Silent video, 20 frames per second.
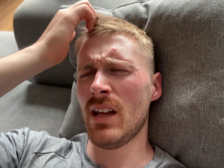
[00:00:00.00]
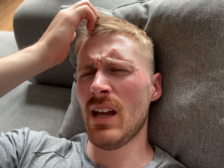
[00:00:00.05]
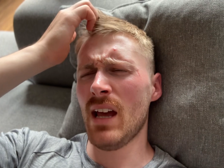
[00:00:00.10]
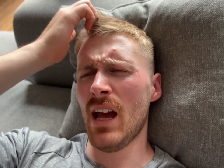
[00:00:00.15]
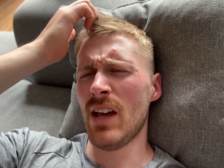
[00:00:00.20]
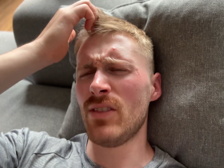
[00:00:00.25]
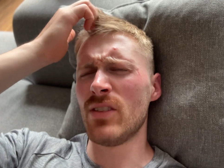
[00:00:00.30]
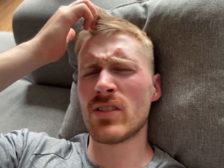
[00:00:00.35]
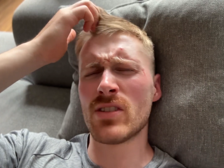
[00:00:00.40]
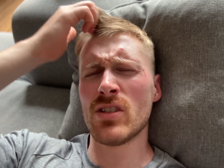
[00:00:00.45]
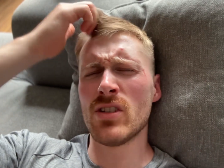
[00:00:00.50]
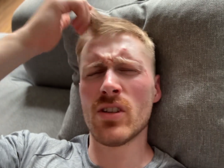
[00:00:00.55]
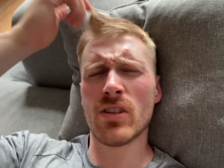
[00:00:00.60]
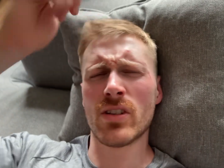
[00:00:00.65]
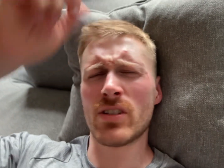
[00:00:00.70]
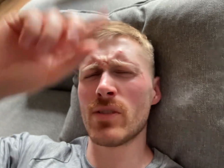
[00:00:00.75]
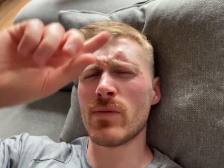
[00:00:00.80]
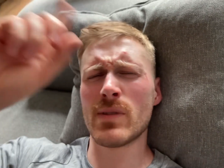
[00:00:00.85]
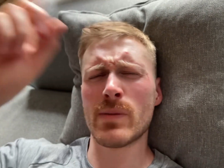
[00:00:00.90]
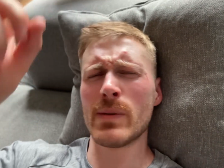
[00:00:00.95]
and there's no,
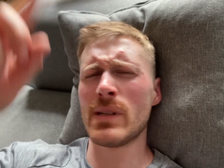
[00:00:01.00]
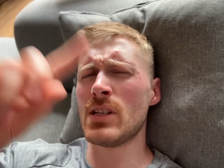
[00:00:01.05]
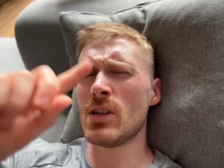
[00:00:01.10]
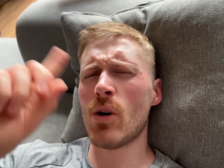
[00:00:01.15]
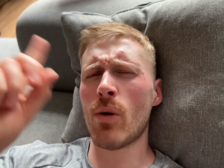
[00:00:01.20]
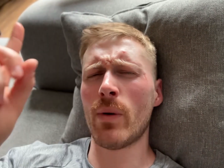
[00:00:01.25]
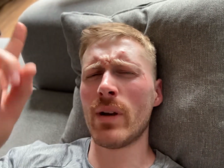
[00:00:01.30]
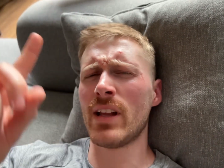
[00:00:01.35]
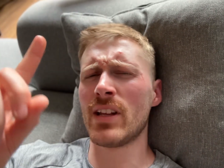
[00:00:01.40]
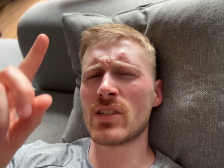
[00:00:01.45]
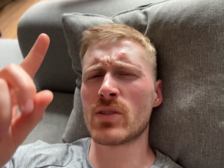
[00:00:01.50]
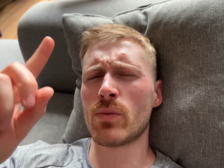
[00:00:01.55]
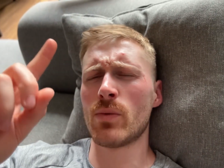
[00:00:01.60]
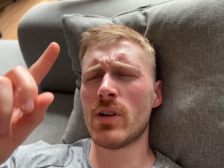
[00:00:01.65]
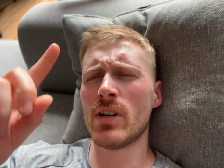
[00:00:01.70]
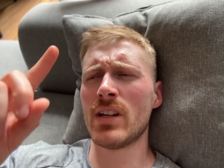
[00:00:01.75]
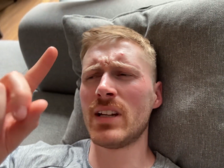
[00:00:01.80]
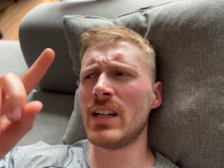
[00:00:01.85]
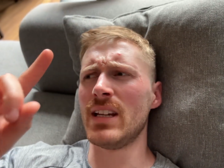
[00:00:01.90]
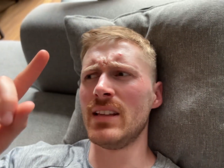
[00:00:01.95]
seems to be no one else
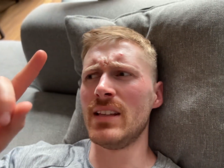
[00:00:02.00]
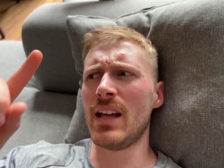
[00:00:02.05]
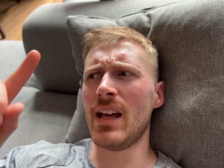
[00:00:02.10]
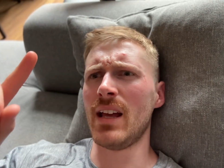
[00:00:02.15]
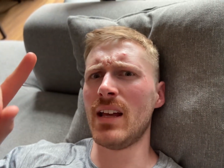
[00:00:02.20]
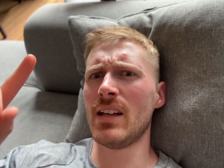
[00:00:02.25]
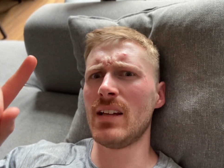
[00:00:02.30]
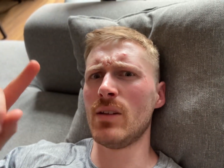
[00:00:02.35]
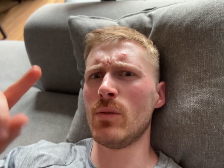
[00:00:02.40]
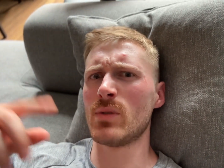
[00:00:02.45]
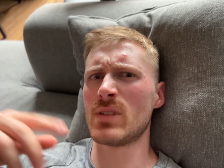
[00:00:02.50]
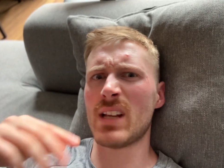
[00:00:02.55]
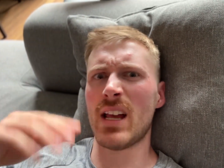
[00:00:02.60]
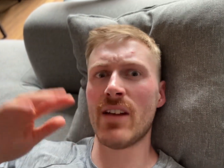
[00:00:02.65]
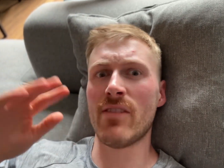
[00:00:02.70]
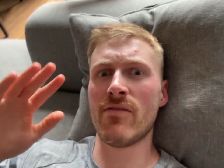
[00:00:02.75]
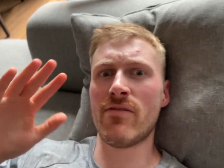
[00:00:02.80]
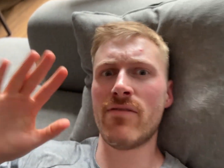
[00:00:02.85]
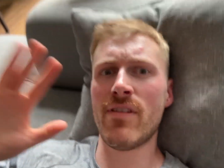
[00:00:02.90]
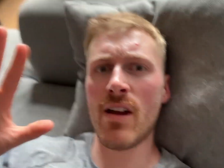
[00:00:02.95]
working there. It was
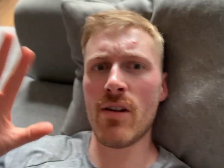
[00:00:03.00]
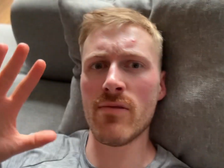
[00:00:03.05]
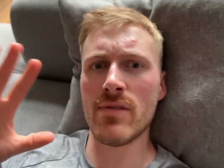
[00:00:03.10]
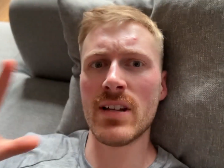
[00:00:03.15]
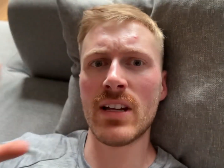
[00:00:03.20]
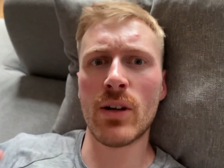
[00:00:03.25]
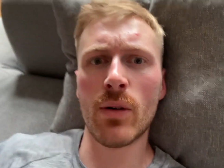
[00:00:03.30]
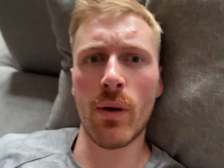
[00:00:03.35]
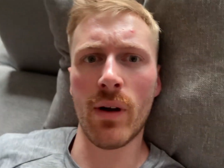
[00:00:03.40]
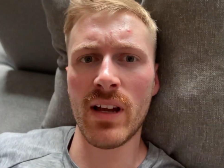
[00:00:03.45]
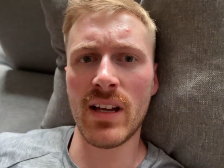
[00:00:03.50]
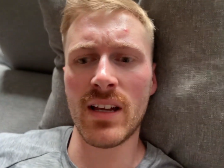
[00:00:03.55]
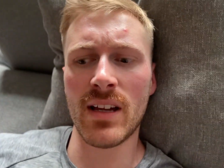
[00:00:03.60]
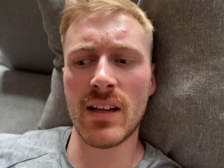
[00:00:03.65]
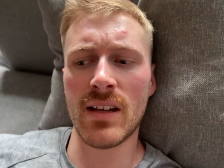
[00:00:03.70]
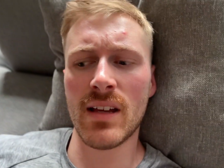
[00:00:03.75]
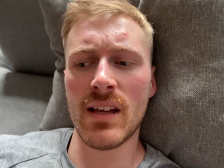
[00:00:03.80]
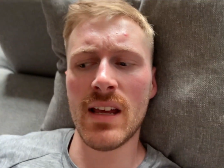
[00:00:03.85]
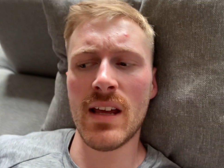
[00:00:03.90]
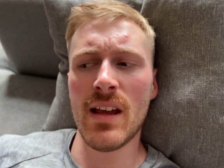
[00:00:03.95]
like very quiet.
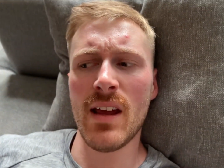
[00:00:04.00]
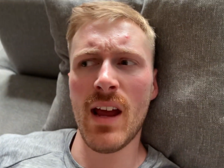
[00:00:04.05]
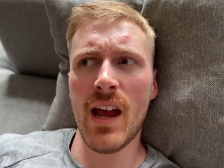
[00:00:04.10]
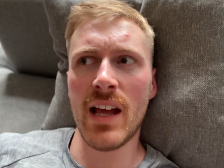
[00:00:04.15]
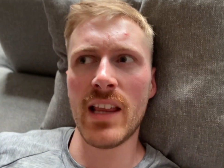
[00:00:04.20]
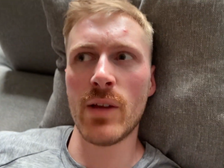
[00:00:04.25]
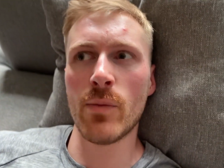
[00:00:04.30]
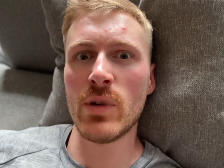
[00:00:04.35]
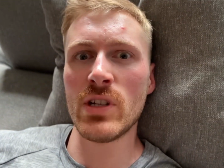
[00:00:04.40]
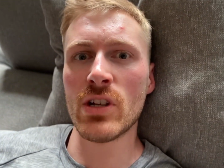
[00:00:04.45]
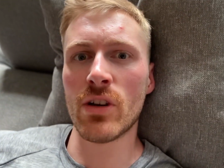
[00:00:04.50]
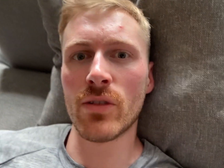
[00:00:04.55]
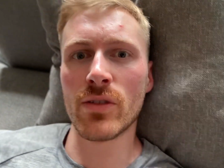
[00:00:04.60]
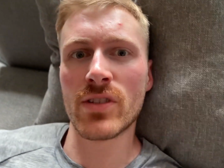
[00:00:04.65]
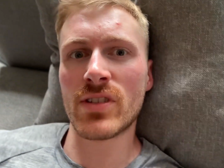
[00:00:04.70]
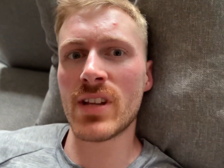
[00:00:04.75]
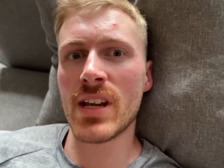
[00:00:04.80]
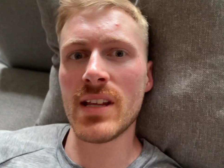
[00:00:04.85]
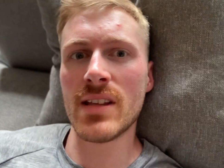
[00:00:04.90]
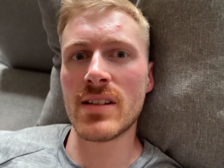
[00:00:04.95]
And then we don't
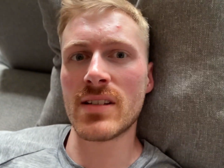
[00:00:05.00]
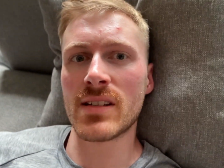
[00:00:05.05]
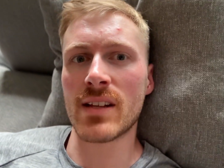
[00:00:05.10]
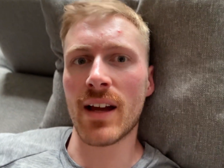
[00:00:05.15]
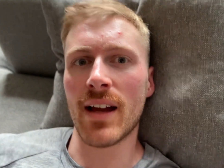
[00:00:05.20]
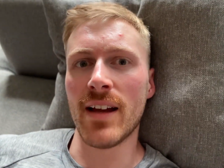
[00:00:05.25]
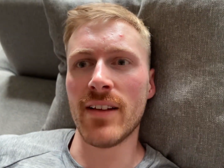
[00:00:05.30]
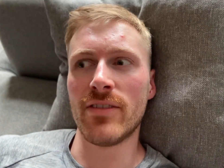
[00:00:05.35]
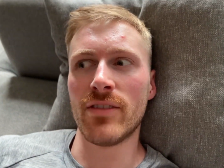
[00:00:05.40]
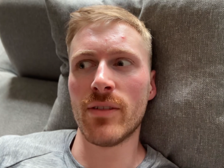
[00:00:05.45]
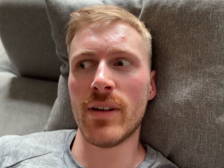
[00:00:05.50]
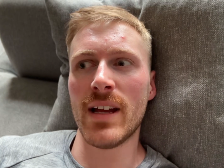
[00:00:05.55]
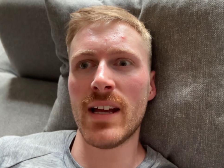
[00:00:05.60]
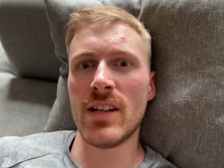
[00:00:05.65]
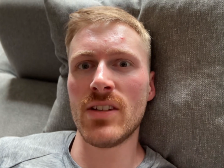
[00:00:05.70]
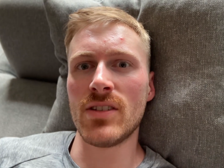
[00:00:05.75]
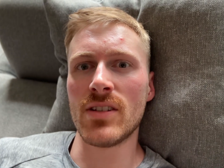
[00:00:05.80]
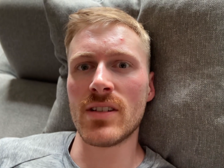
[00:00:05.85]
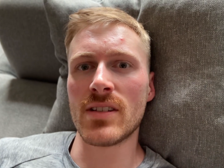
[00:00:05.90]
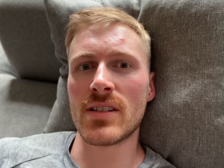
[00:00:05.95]
see this guy for
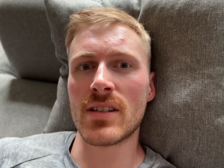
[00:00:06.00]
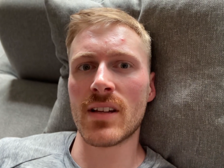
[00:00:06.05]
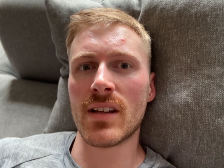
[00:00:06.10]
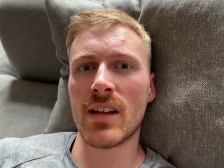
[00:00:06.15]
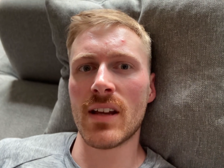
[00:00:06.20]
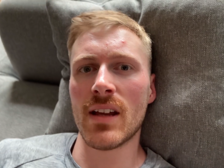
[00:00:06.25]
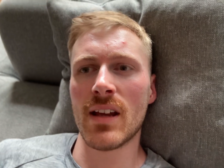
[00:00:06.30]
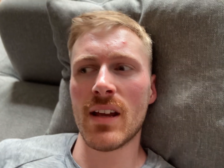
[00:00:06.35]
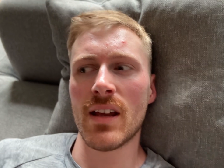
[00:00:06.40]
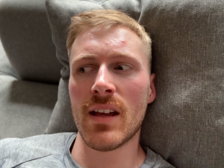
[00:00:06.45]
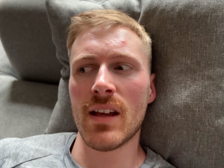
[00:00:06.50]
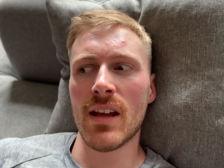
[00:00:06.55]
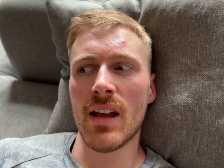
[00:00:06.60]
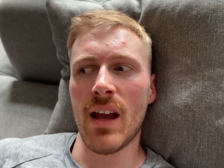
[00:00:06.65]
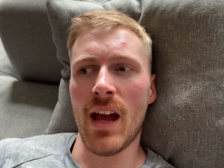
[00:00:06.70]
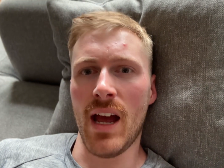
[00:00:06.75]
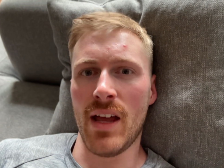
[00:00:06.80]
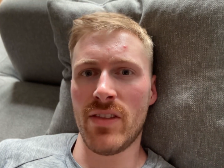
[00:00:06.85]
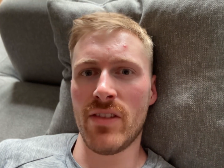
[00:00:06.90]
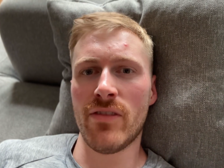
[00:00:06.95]
ages
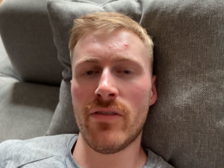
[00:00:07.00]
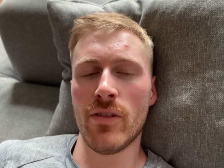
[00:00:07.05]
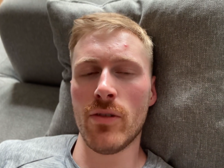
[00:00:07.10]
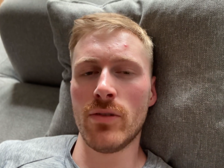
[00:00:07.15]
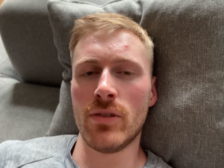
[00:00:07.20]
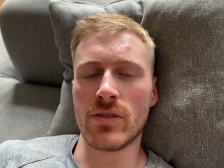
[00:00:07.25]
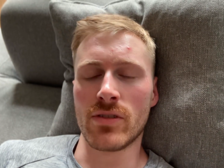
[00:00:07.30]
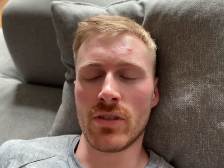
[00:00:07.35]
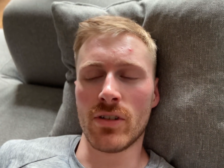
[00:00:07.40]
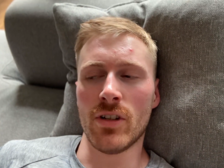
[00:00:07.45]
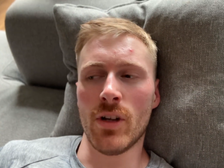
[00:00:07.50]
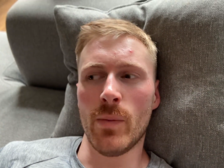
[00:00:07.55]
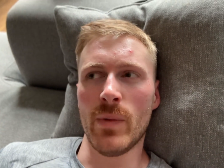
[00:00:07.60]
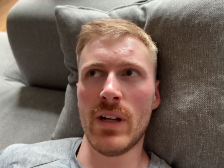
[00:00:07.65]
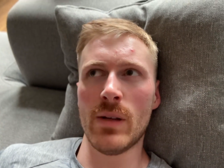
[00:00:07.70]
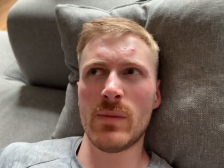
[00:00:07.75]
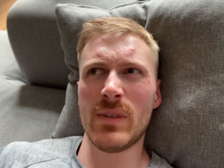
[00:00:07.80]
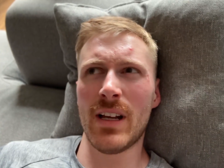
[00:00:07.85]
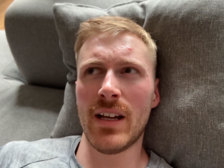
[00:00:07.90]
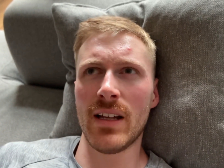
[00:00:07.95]
and the food doesn't come. And
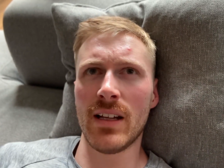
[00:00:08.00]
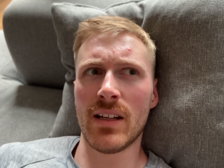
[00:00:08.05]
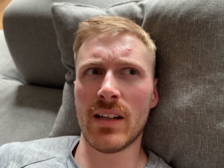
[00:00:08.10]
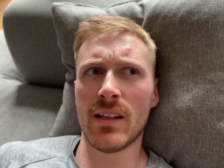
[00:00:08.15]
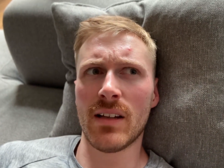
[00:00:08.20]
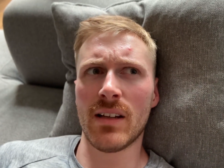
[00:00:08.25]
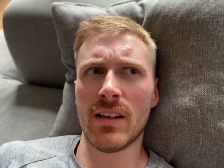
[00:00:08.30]
I'm like,